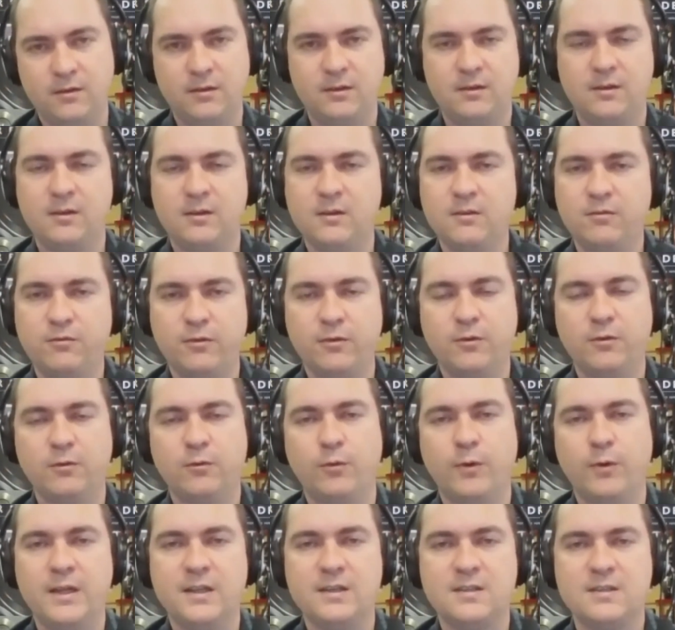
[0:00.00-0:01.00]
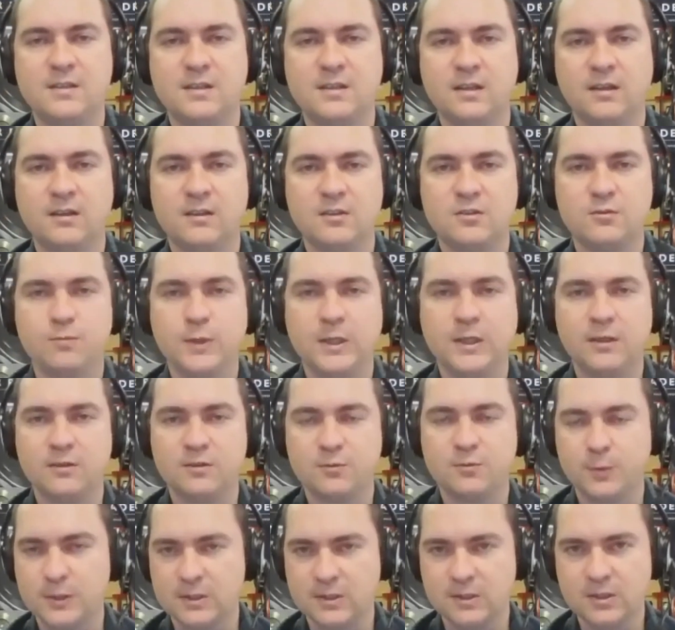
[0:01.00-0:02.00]
The different ways that the speaker is
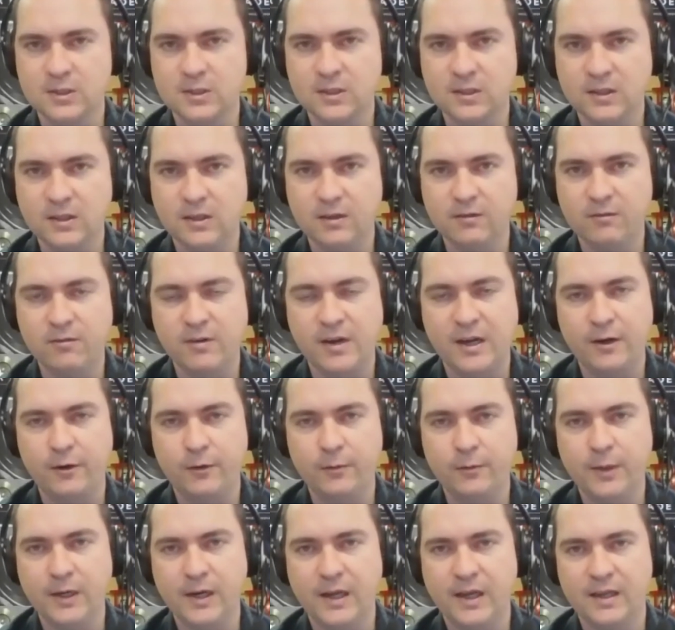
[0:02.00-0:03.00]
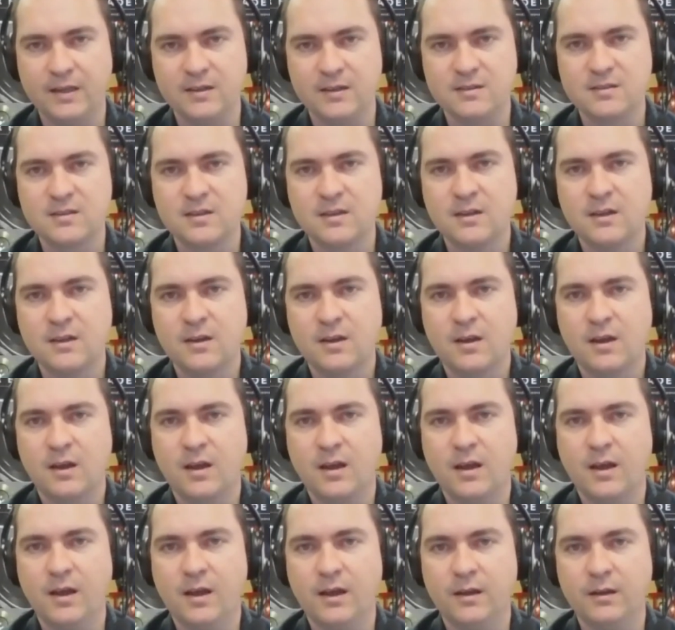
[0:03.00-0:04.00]
positioned in the environment has
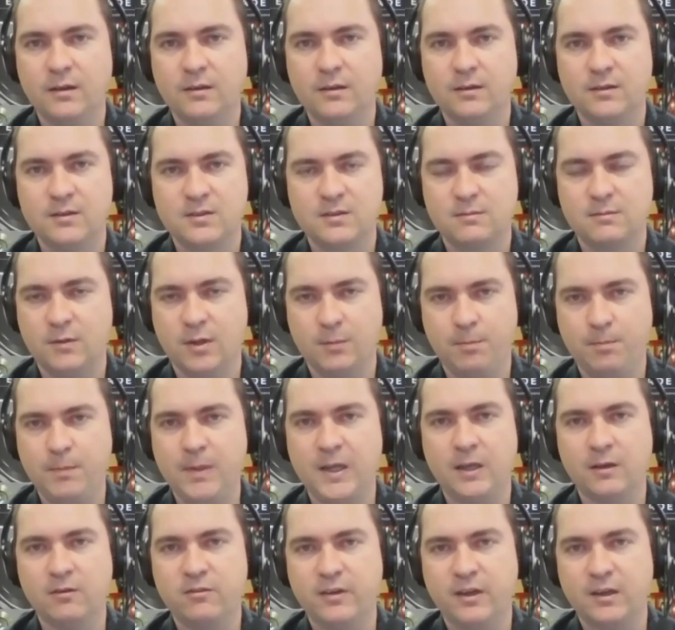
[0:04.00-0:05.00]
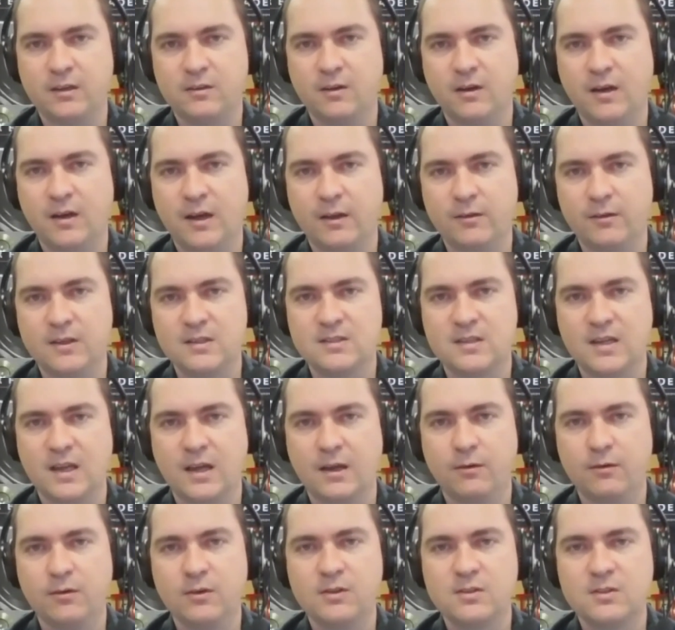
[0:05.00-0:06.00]
a big effect on how they
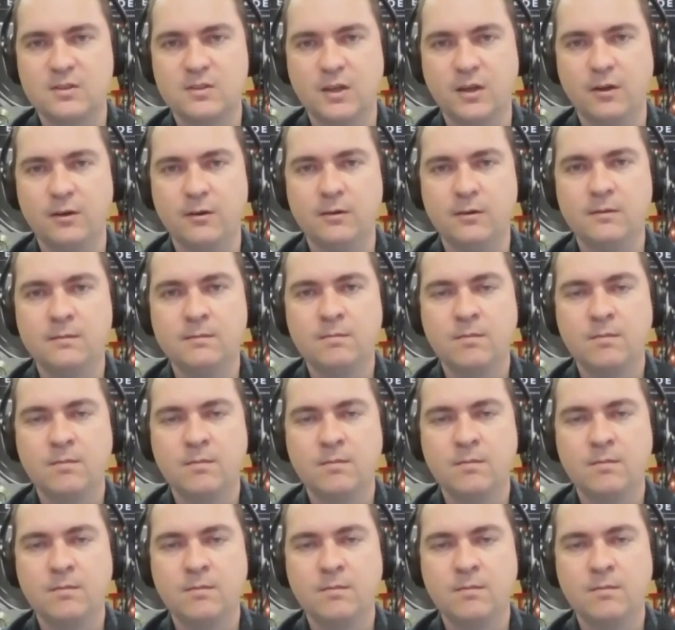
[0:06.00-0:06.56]
sound. So